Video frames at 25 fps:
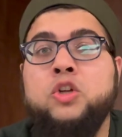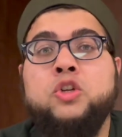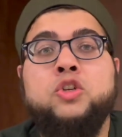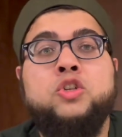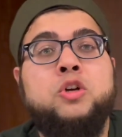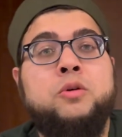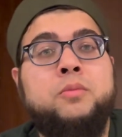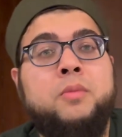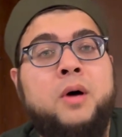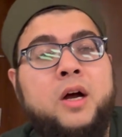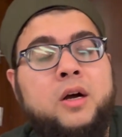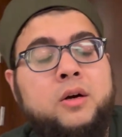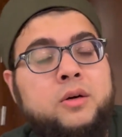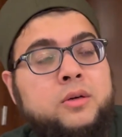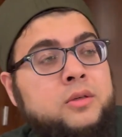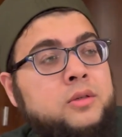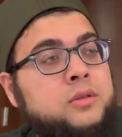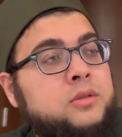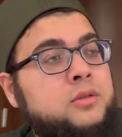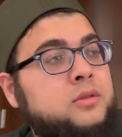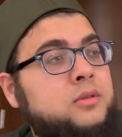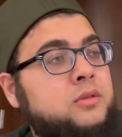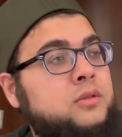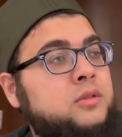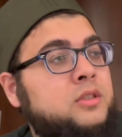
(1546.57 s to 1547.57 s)

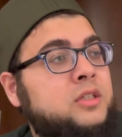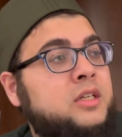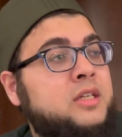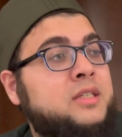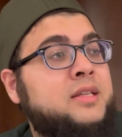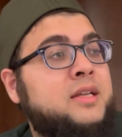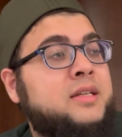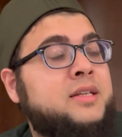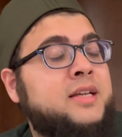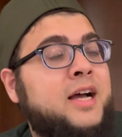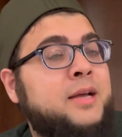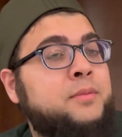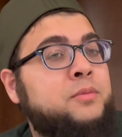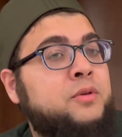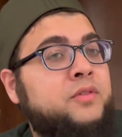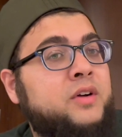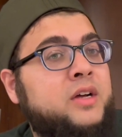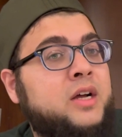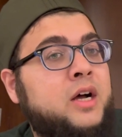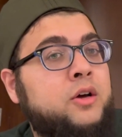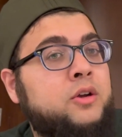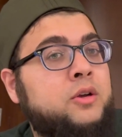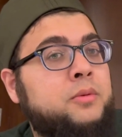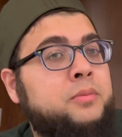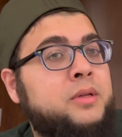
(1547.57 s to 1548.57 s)
Tomorrow is a time of
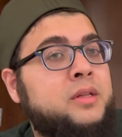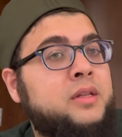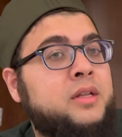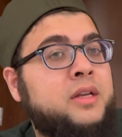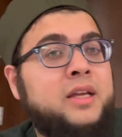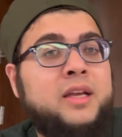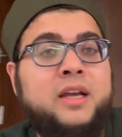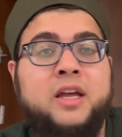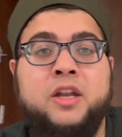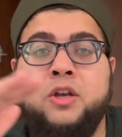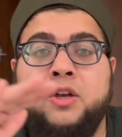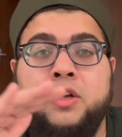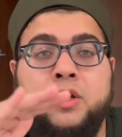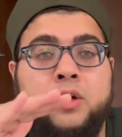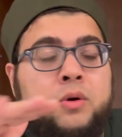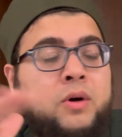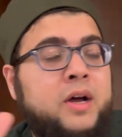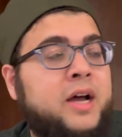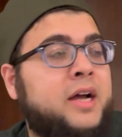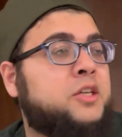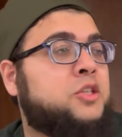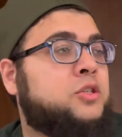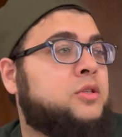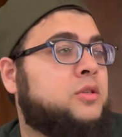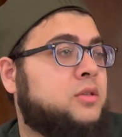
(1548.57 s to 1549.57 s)
accountability and no
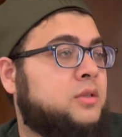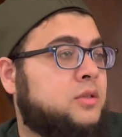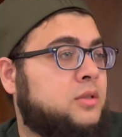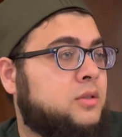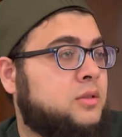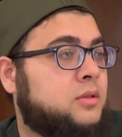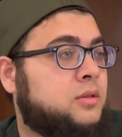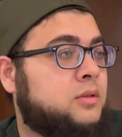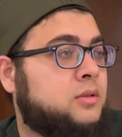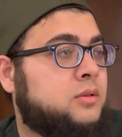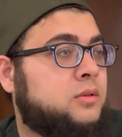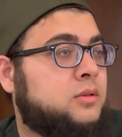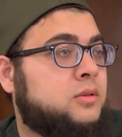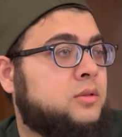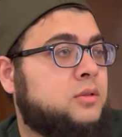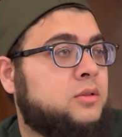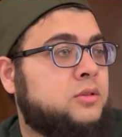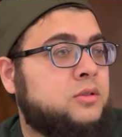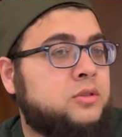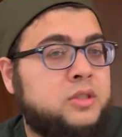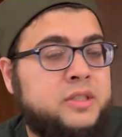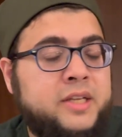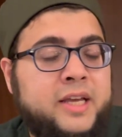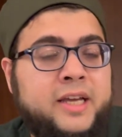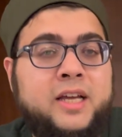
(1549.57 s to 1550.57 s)
action.
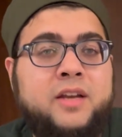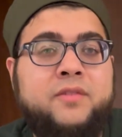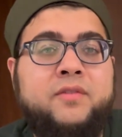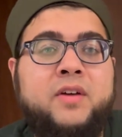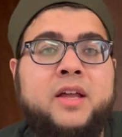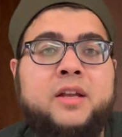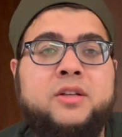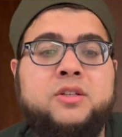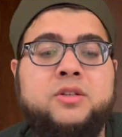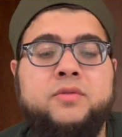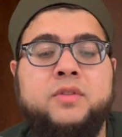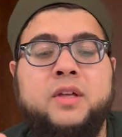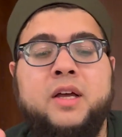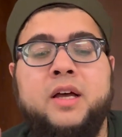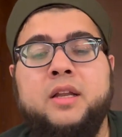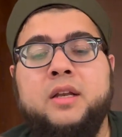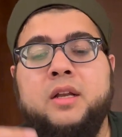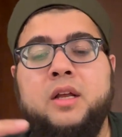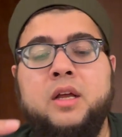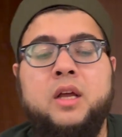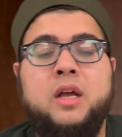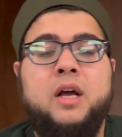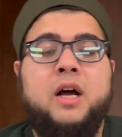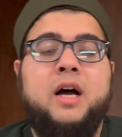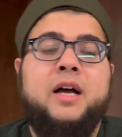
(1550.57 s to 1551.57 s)
So take advantage of that.
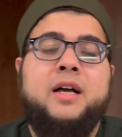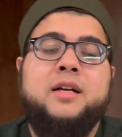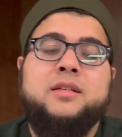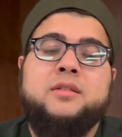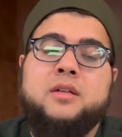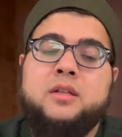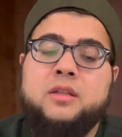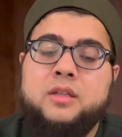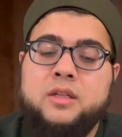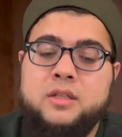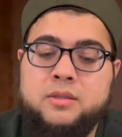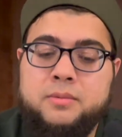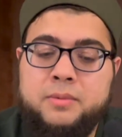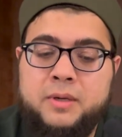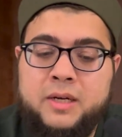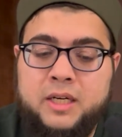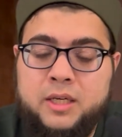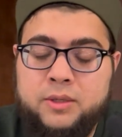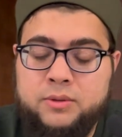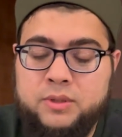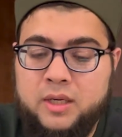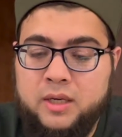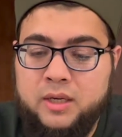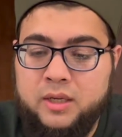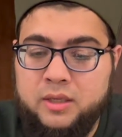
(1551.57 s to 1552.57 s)
I ask Allah
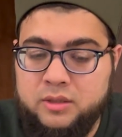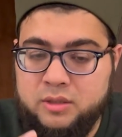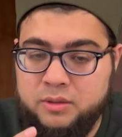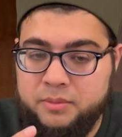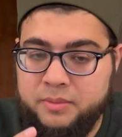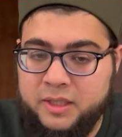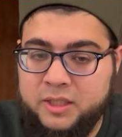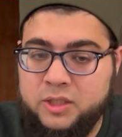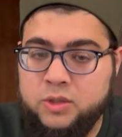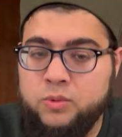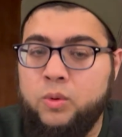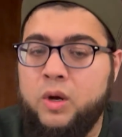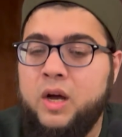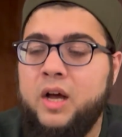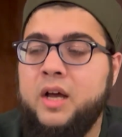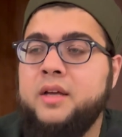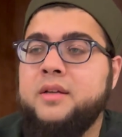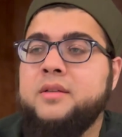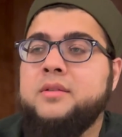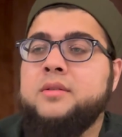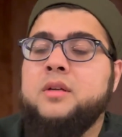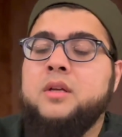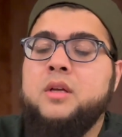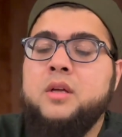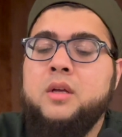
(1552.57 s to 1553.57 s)
subhanahu wa ta'ala to make us
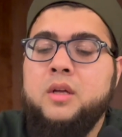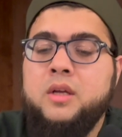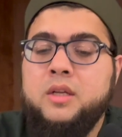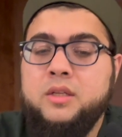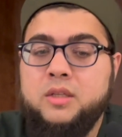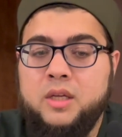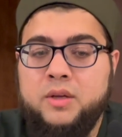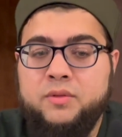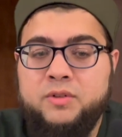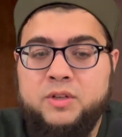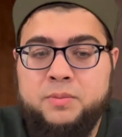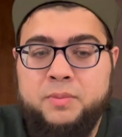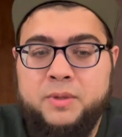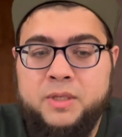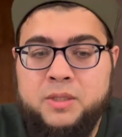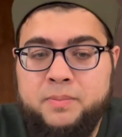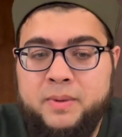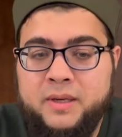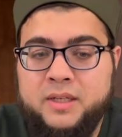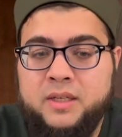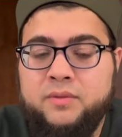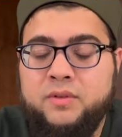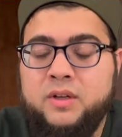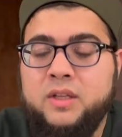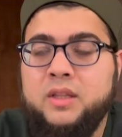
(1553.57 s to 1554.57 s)
wise and to give us
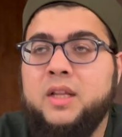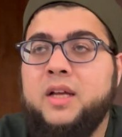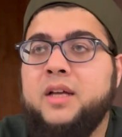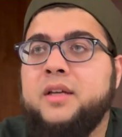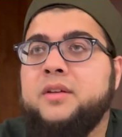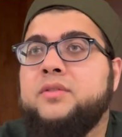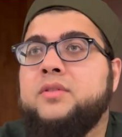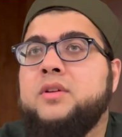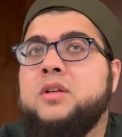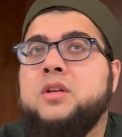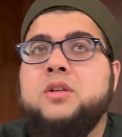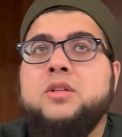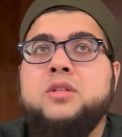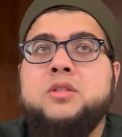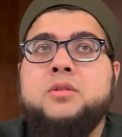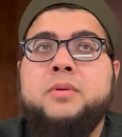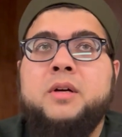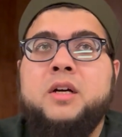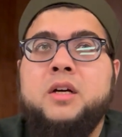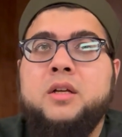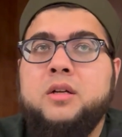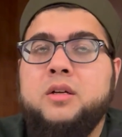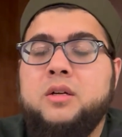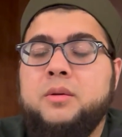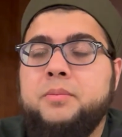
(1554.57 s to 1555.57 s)
perspective on life.
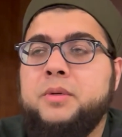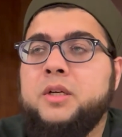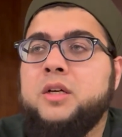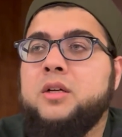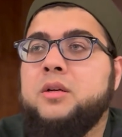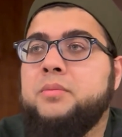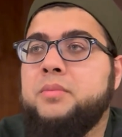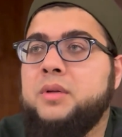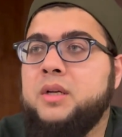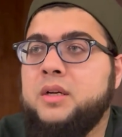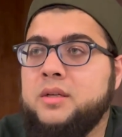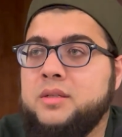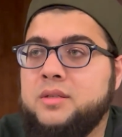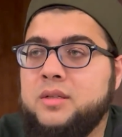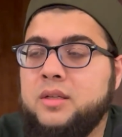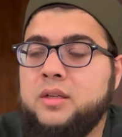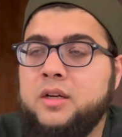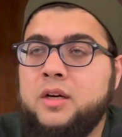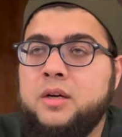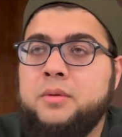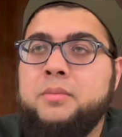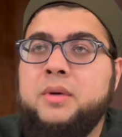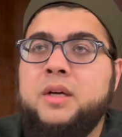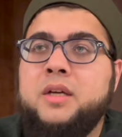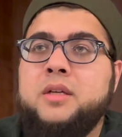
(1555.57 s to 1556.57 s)
Subhana rabbika rabbil izzati
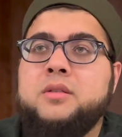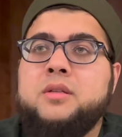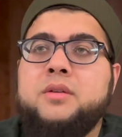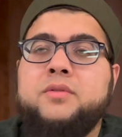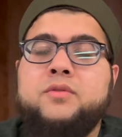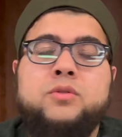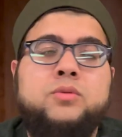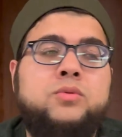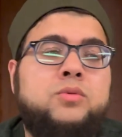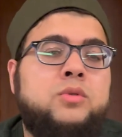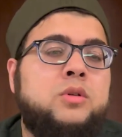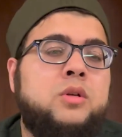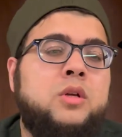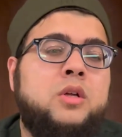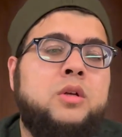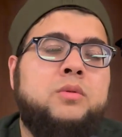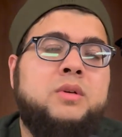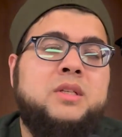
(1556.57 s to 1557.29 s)
amma yasifun.